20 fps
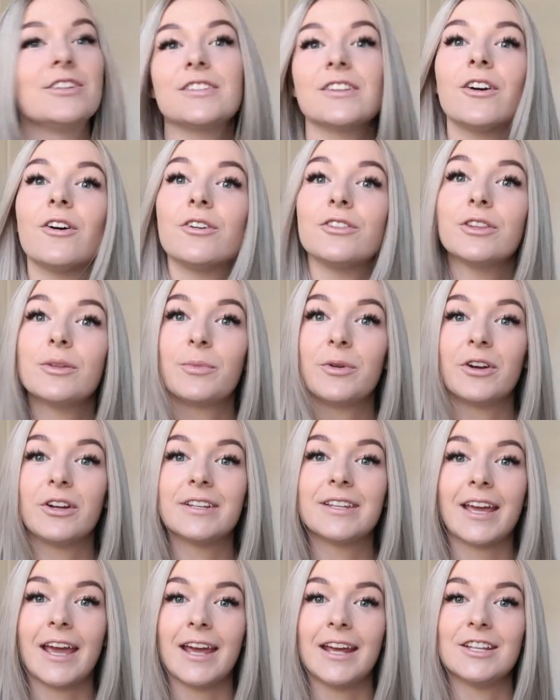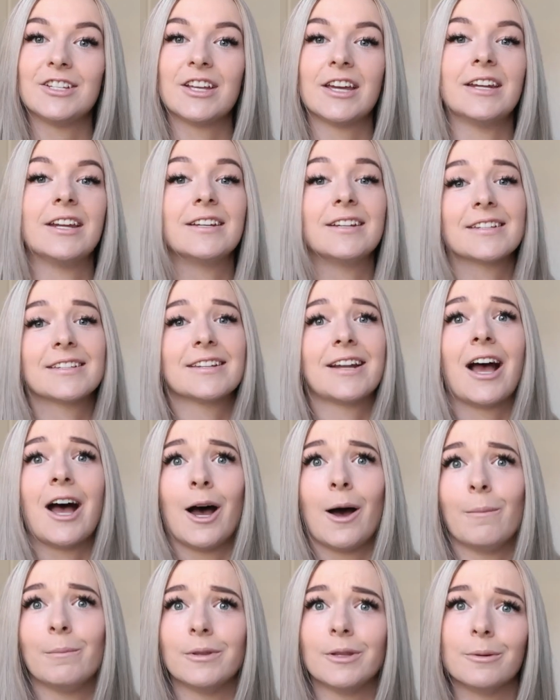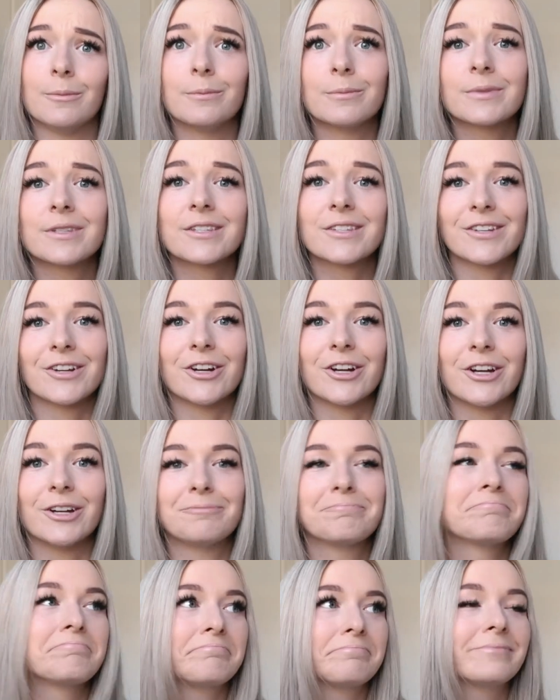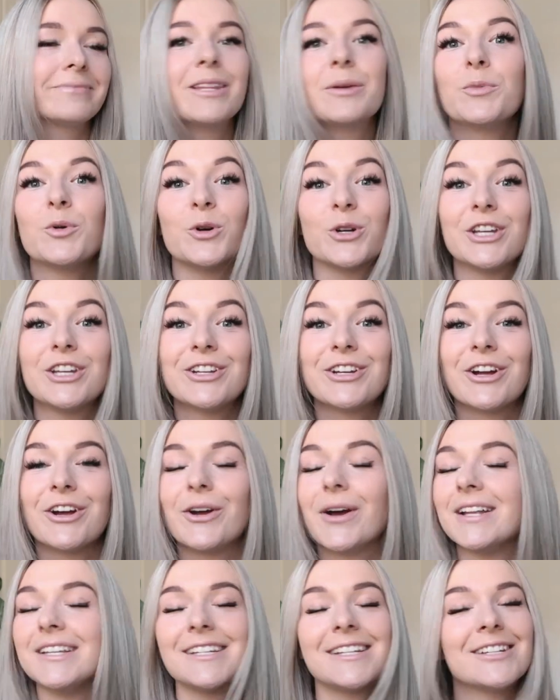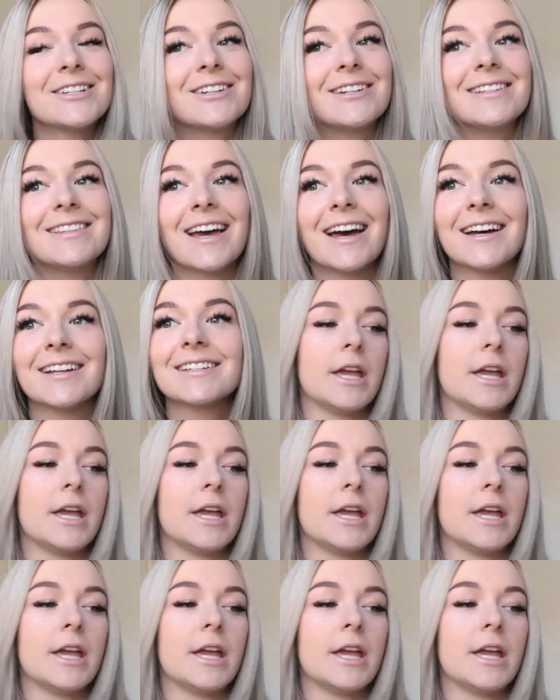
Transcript: use it on the bird cage and it doesn't harm them. So the more you know, I didn't know that.